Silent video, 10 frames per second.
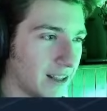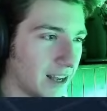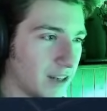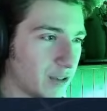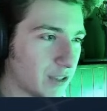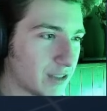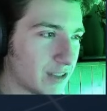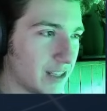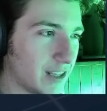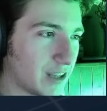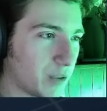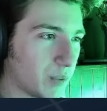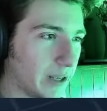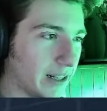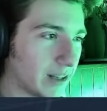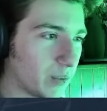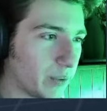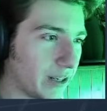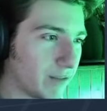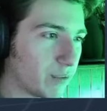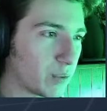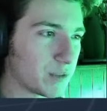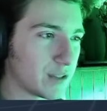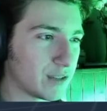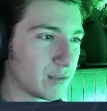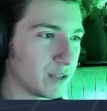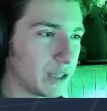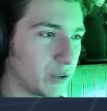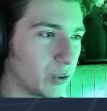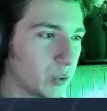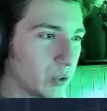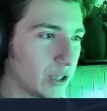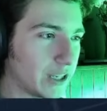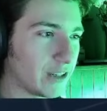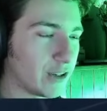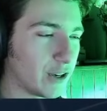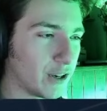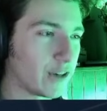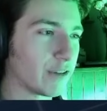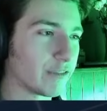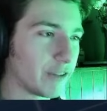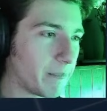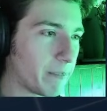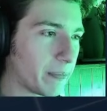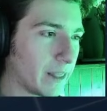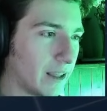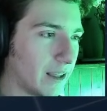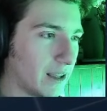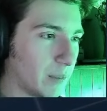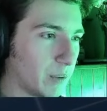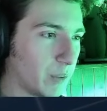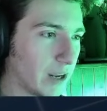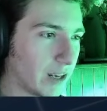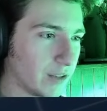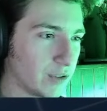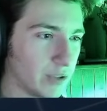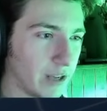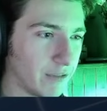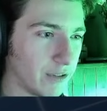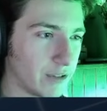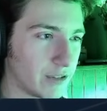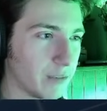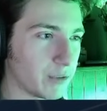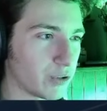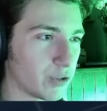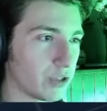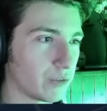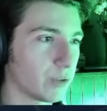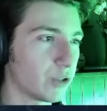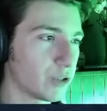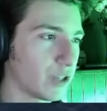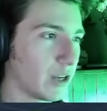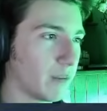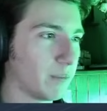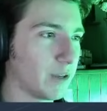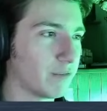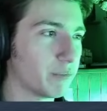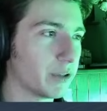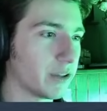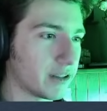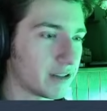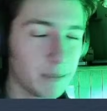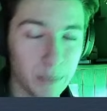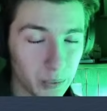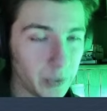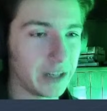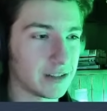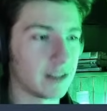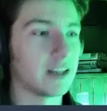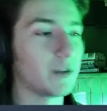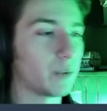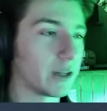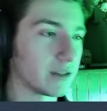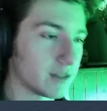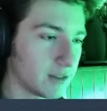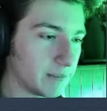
And you can see that the wing forms this really cool looking curve. But we're not going to do that for this demonstration. We're just going to give Bill the simple wings that he wants.